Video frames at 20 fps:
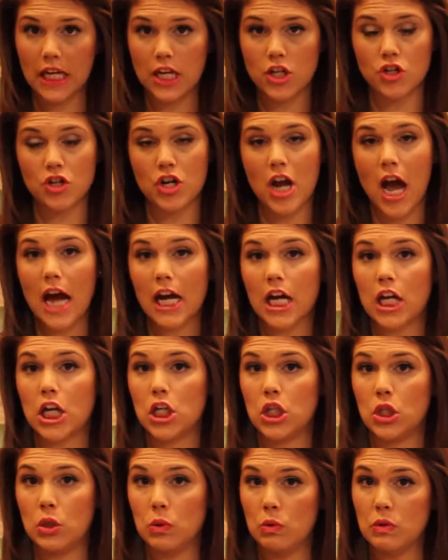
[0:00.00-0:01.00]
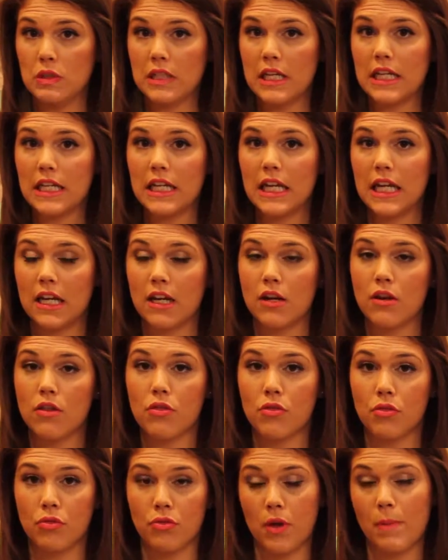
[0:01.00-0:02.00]
and you're not going to use it in
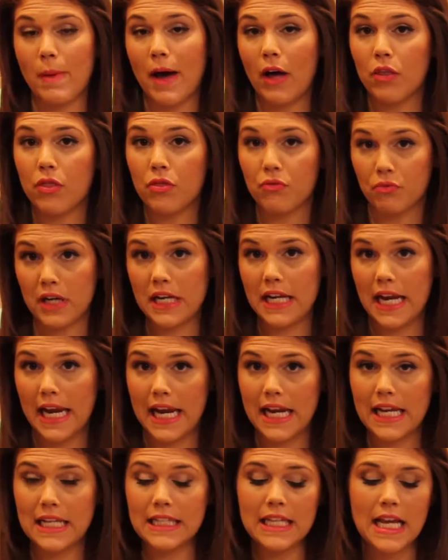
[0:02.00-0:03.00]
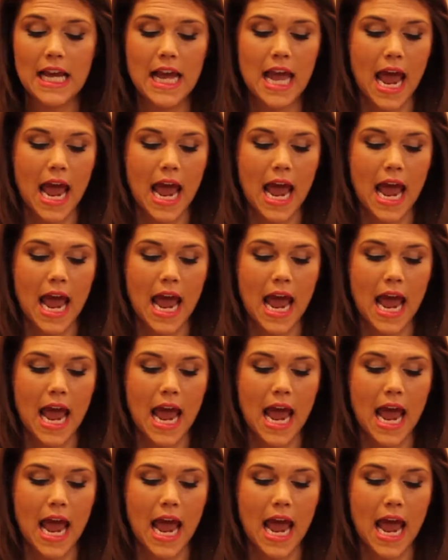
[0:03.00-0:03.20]
about 3 days,